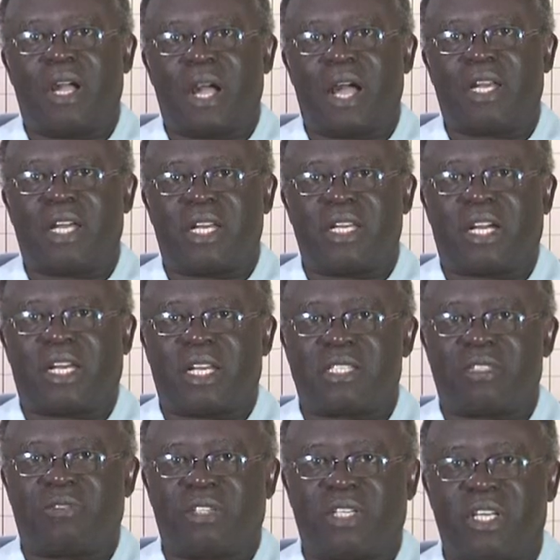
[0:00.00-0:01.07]
Under the
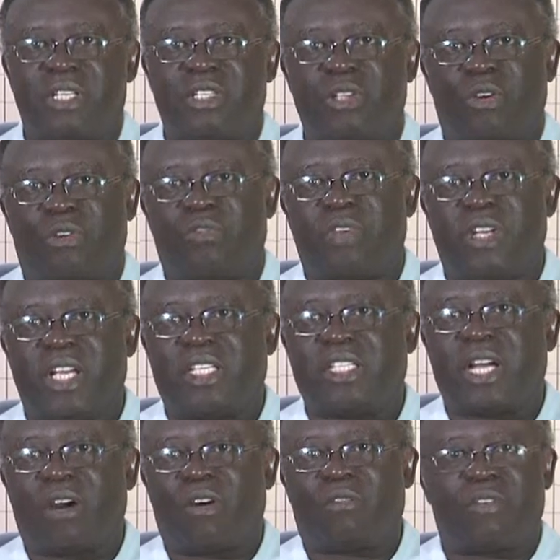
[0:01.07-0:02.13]
classification of
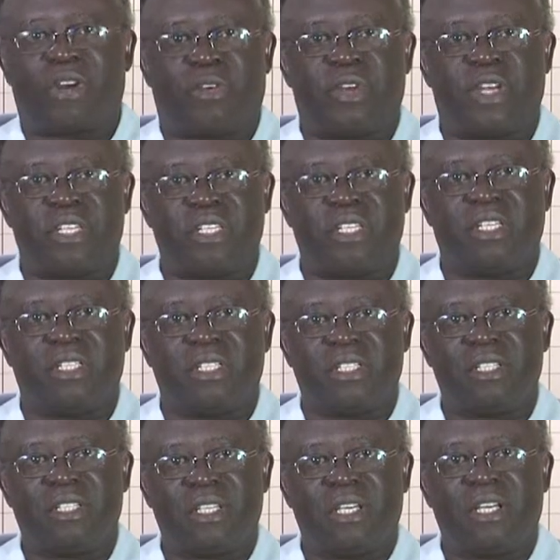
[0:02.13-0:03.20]
nature of variation,
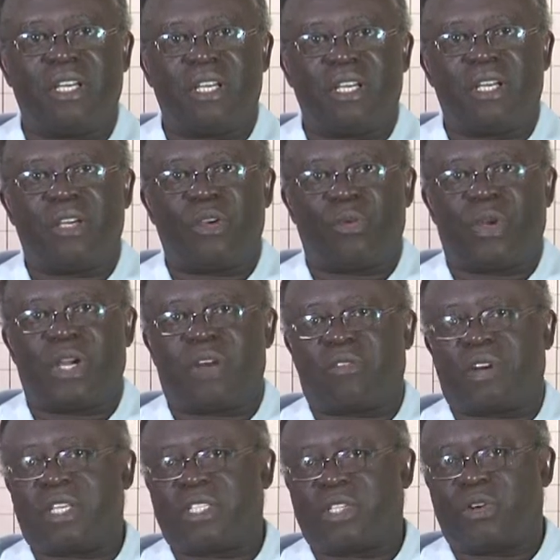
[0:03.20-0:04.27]
we
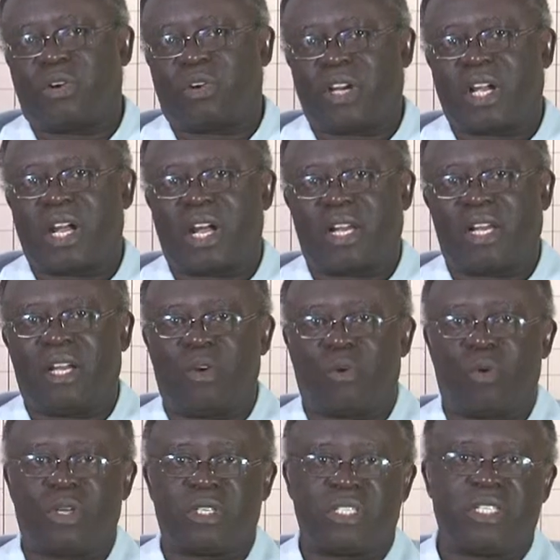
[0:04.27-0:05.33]
have categorical and
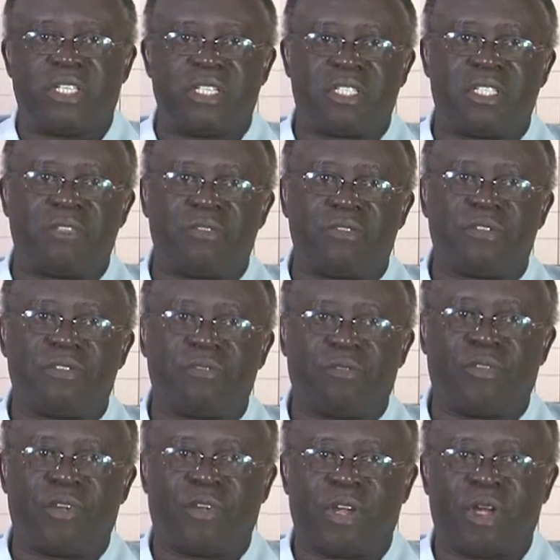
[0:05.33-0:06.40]
quantitative
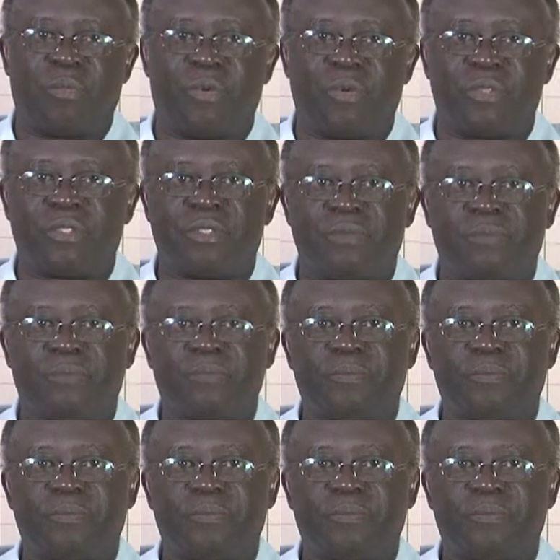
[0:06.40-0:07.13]
variables.